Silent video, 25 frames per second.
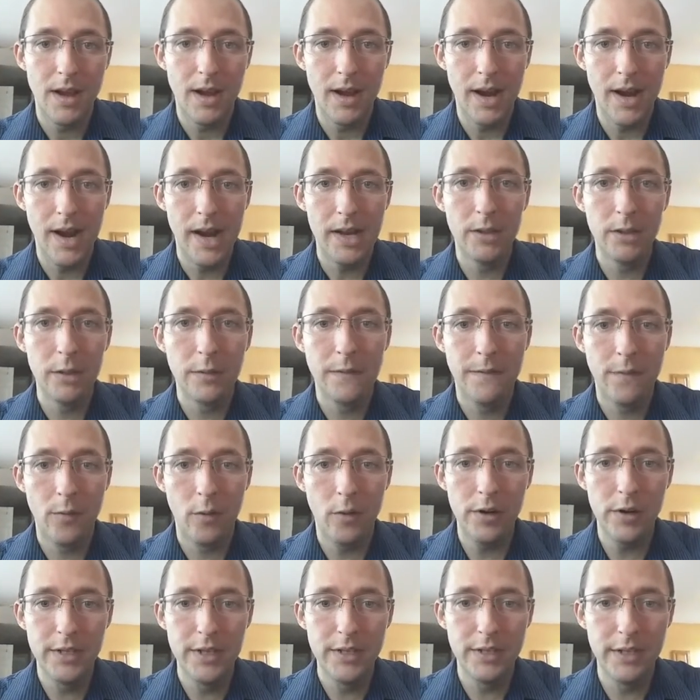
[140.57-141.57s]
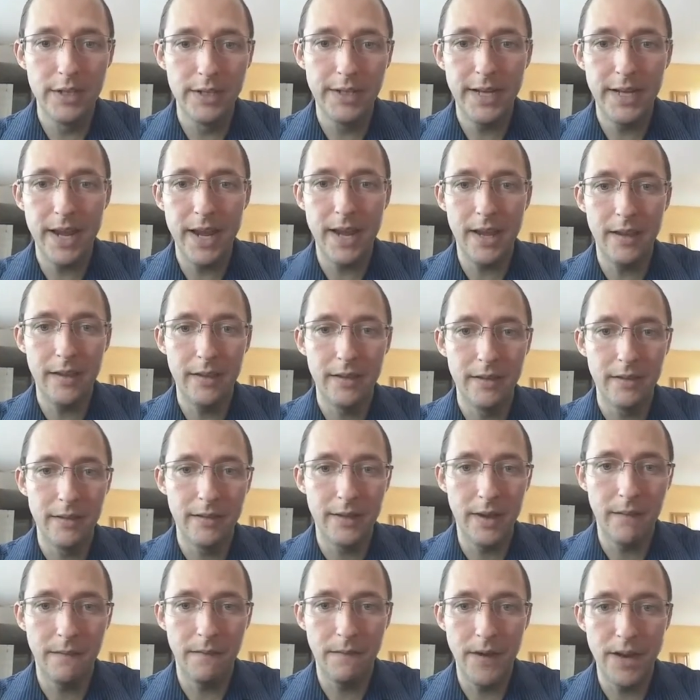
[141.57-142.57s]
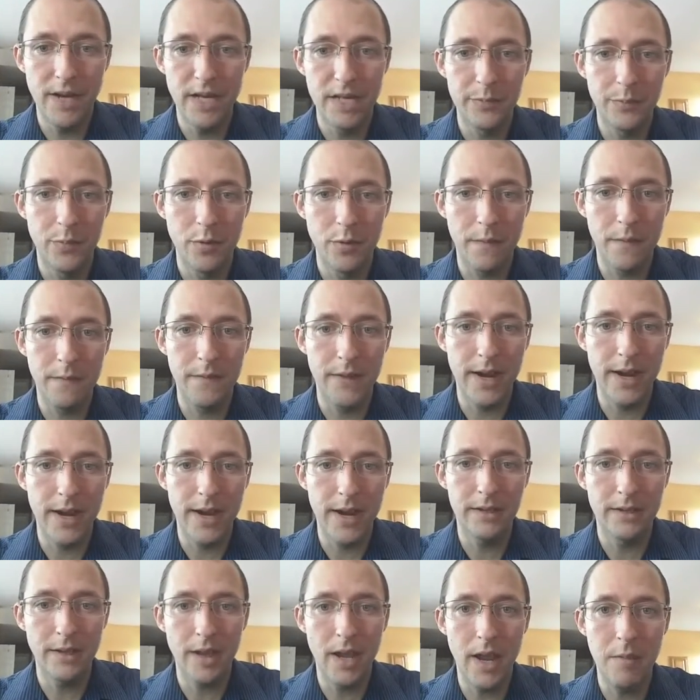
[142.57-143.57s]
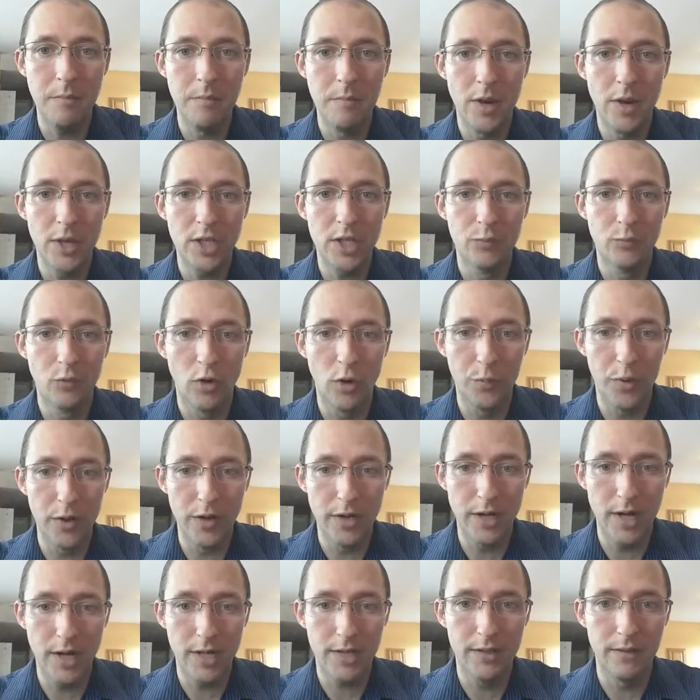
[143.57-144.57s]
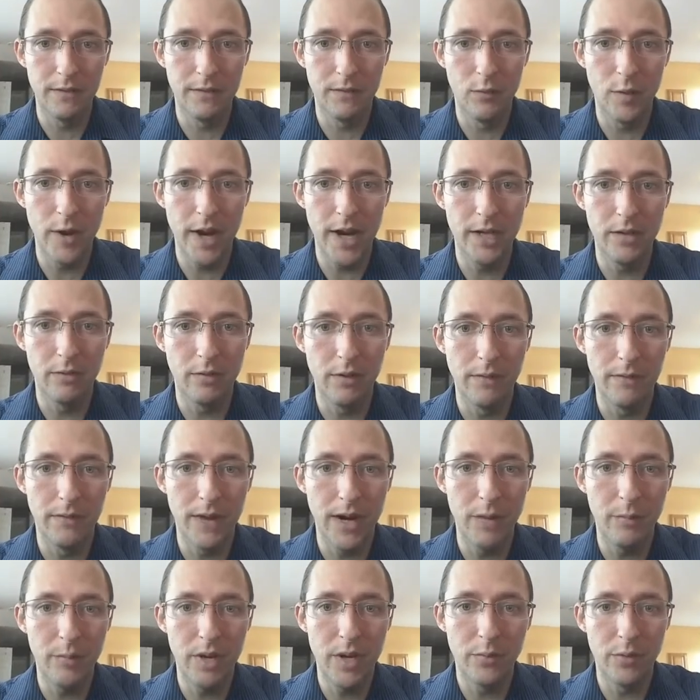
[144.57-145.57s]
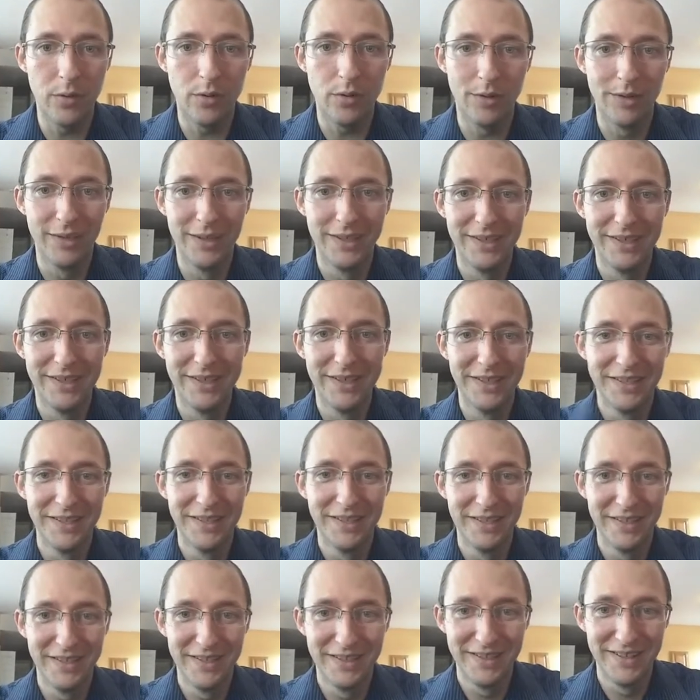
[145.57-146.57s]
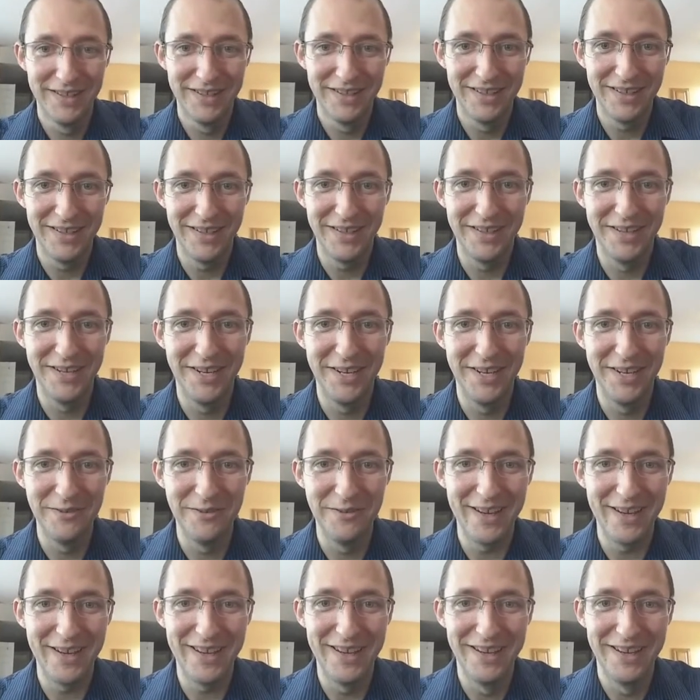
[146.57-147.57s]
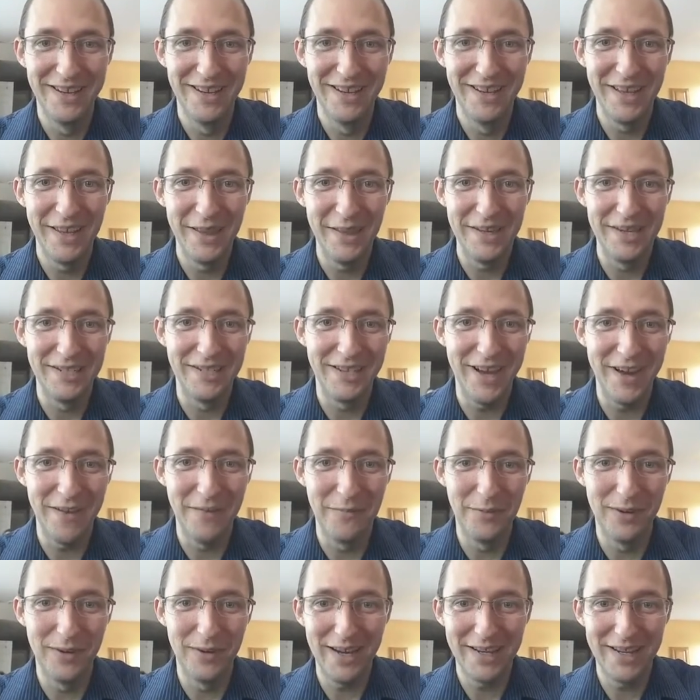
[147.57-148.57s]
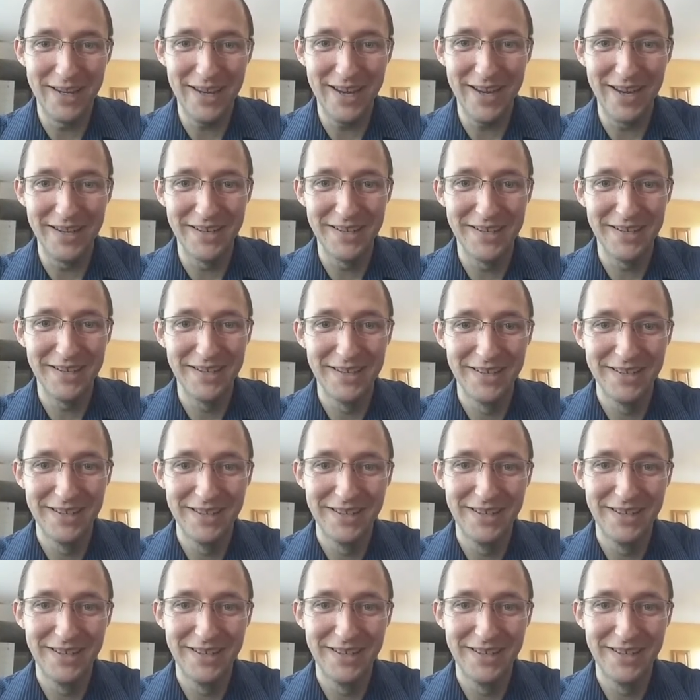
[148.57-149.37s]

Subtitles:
I look forward to the day that Facebook finds a much more productive way to invite people into these live broadcasts.